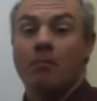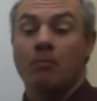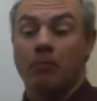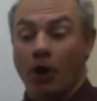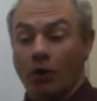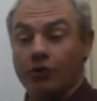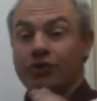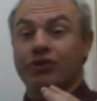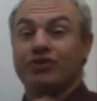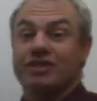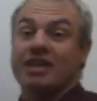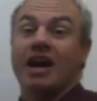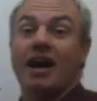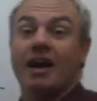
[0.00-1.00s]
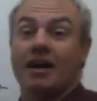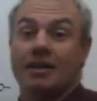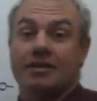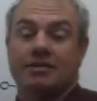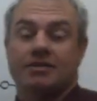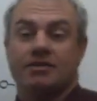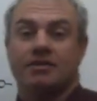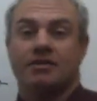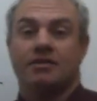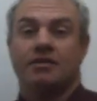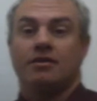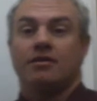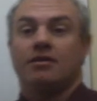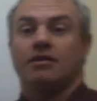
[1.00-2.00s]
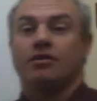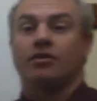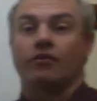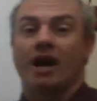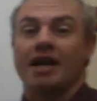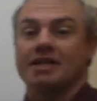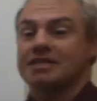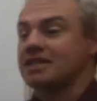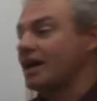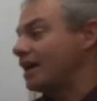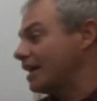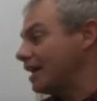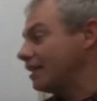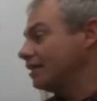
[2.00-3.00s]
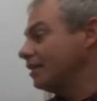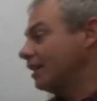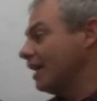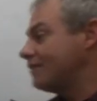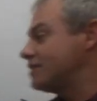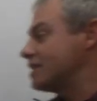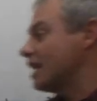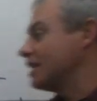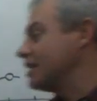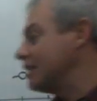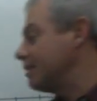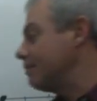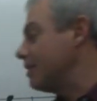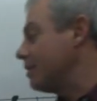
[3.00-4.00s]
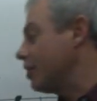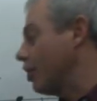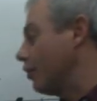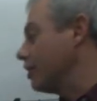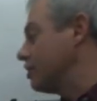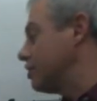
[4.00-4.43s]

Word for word: both sides, the right side and the left side, need to be going